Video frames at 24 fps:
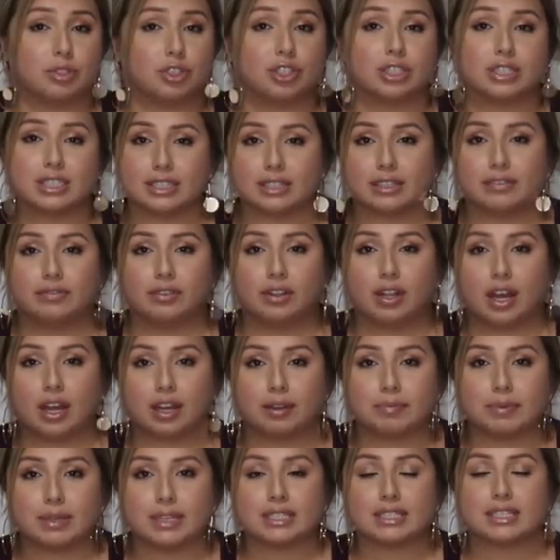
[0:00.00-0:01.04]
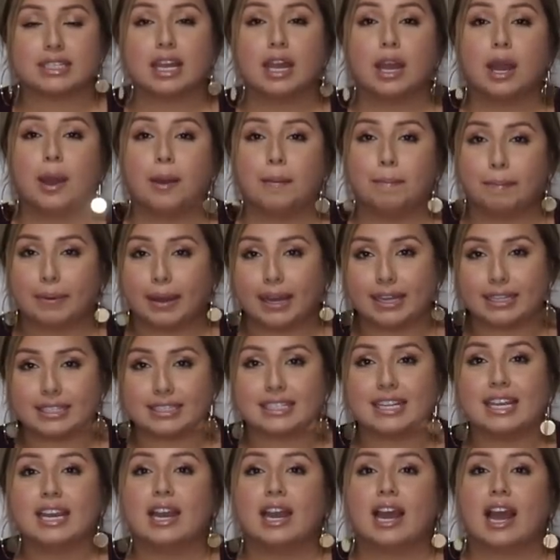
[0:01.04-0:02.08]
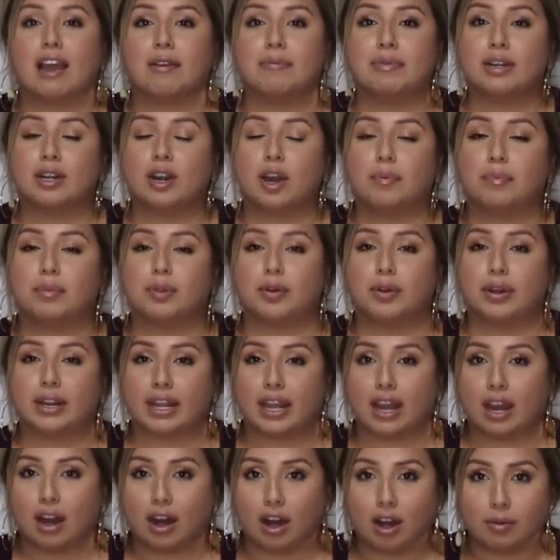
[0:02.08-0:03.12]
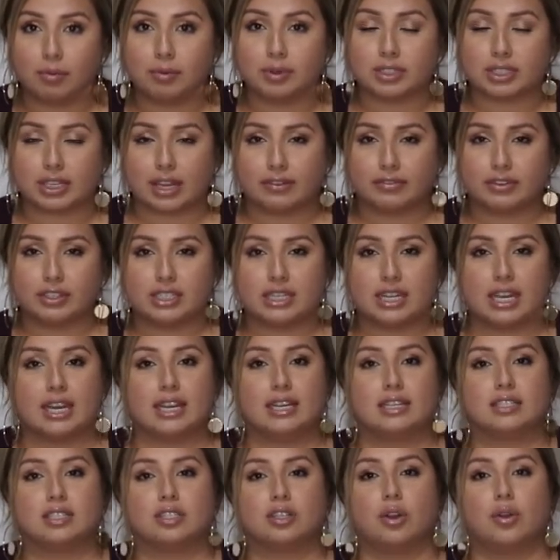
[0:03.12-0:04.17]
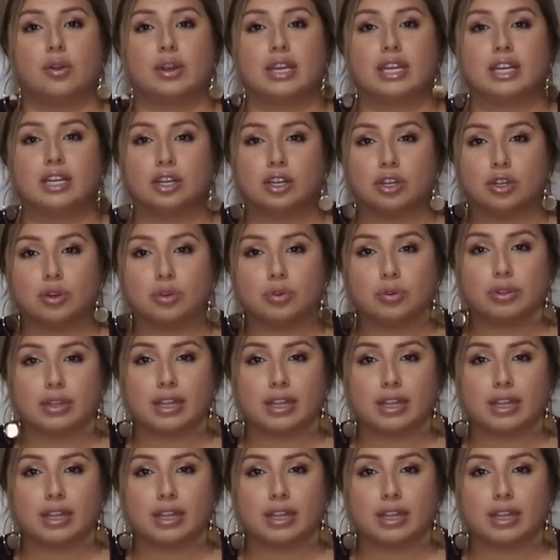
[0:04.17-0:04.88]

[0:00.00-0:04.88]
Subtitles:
We just did Vlogmas, But I've been uploading almost every day, so he knew